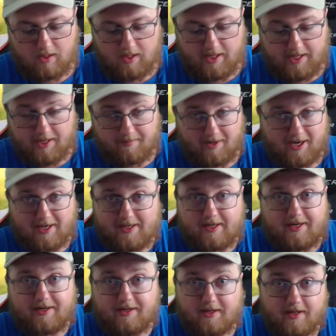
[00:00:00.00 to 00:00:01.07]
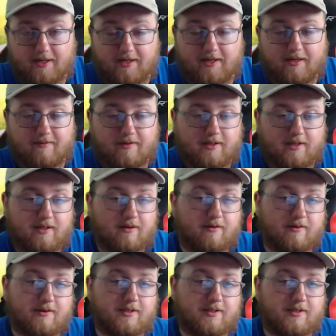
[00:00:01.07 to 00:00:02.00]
I'm not editing any of it either.